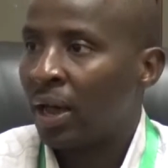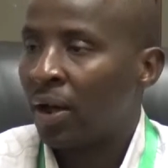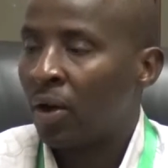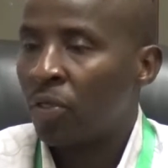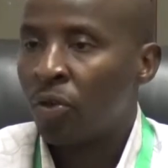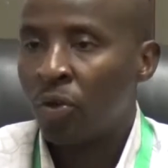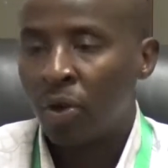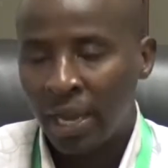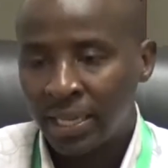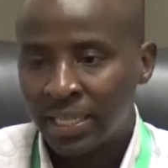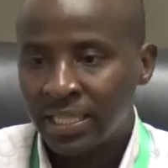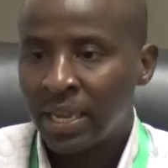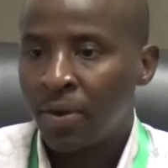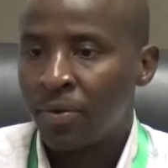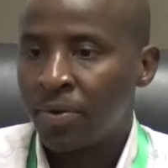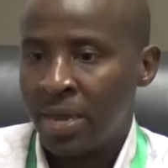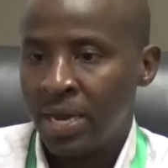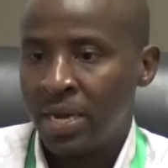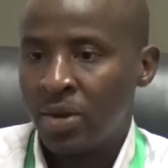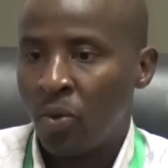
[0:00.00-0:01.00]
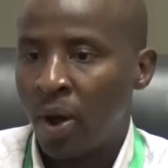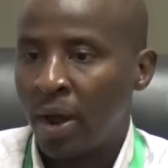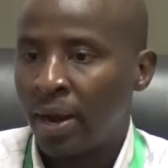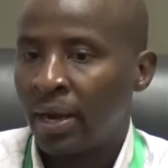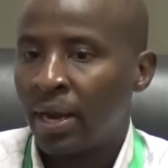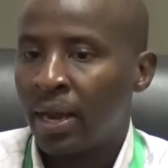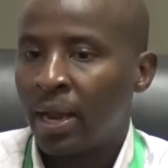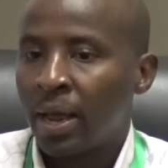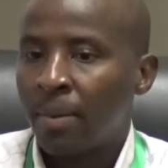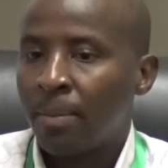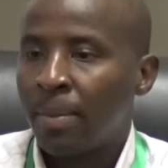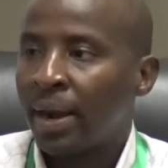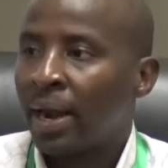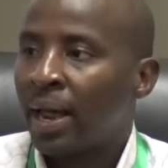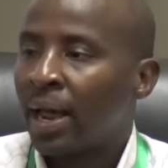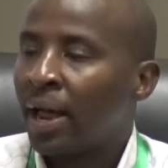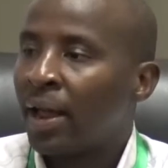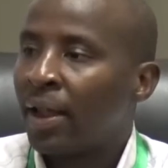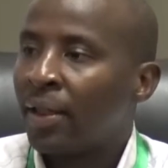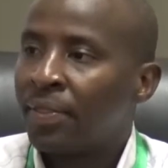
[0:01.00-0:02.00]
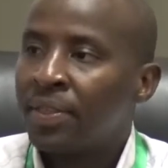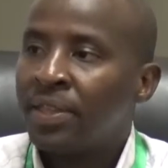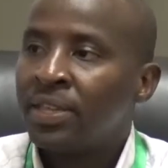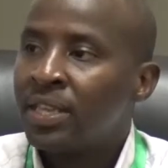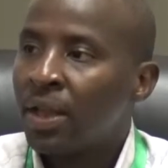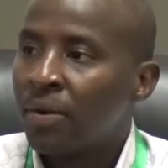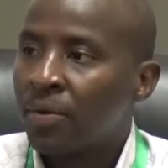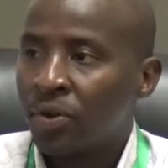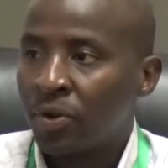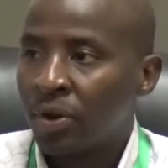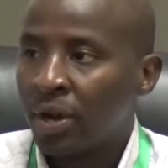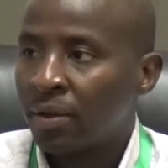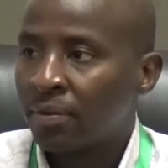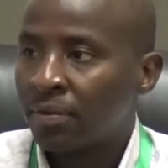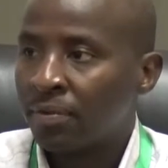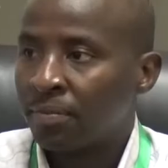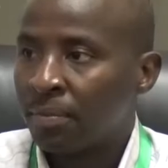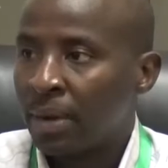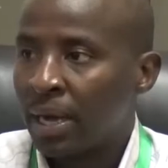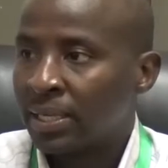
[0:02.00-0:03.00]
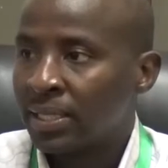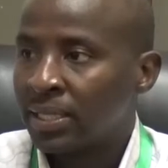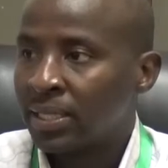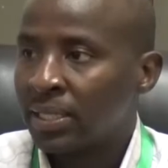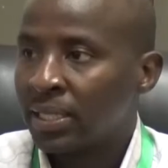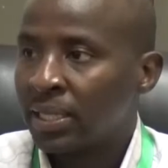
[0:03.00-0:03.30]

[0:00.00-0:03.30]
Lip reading: although last year we had one, but this year we don't have much.